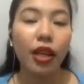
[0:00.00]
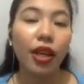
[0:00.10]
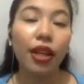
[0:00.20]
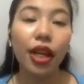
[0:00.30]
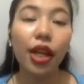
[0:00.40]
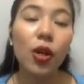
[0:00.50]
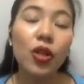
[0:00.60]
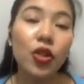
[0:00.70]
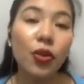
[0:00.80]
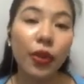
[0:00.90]
There are
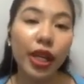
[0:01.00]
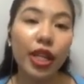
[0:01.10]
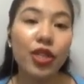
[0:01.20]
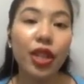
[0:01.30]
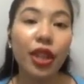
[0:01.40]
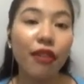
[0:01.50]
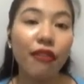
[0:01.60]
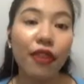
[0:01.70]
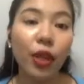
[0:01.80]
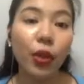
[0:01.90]
also words that
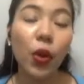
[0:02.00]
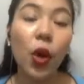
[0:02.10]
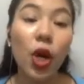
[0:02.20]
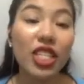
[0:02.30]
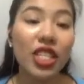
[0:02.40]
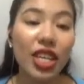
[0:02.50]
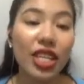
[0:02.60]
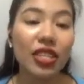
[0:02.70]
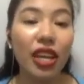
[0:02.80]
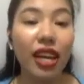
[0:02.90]
refer to
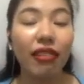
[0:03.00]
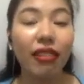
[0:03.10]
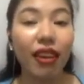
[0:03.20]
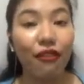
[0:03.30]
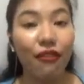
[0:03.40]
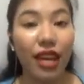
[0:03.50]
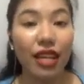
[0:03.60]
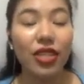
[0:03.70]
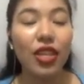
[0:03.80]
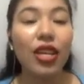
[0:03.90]
causes and
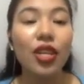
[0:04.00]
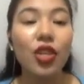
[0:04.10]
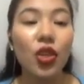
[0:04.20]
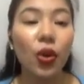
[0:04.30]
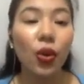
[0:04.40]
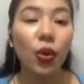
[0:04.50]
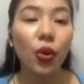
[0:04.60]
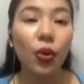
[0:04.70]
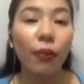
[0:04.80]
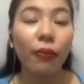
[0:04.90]
effects.
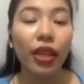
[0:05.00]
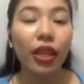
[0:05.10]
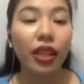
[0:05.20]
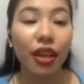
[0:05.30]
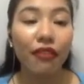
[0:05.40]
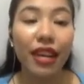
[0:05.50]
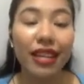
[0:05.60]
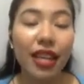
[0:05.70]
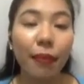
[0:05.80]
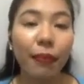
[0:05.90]
So, take for
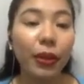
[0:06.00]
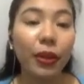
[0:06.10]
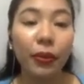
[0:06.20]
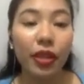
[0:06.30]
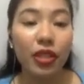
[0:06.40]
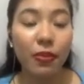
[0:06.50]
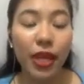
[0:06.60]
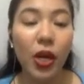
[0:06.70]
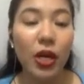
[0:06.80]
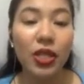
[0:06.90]
example the words
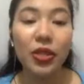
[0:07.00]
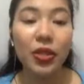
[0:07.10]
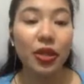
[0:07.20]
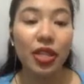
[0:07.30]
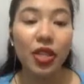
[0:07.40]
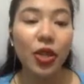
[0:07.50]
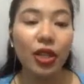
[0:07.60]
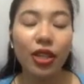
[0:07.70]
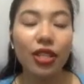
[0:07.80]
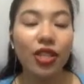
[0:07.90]
because, as a
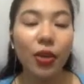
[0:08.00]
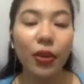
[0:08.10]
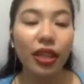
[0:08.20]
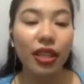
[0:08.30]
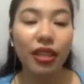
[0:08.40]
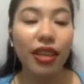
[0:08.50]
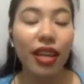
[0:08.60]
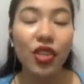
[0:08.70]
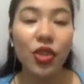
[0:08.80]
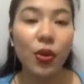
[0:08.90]
result, consequently,
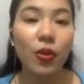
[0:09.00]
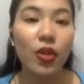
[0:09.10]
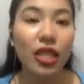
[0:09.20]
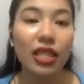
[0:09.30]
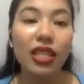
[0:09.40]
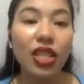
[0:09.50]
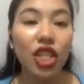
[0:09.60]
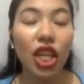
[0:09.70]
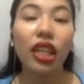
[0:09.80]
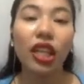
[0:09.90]
then, so, since,
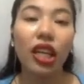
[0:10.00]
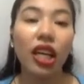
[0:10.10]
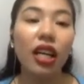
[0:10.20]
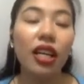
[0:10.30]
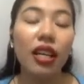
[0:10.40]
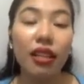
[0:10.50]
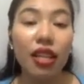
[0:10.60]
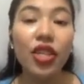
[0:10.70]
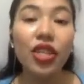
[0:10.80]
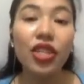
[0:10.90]
etc.
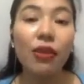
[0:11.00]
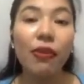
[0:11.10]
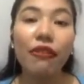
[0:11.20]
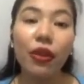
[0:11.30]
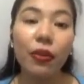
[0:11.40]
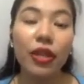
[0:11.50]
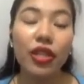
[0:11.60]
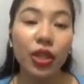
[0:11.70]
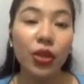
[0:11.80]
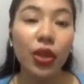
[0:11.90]
These are some of the words
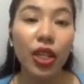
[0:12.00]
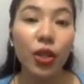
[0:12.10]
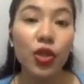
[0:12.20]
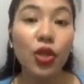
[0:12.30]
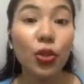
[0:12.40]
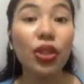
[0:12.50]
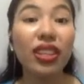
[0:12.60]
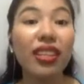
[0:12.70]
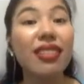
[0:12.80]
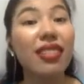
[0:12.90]
that you can use to
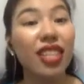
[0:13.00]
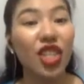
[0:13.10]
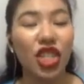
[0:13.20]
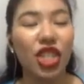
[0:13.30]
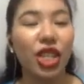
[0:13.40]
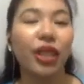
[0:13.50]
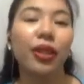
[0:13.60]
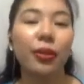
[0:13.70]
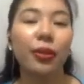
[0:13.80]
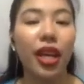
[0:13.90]
transition,
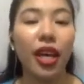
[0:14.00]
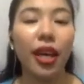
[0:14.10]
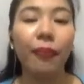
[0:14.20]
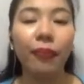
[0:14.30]
okay?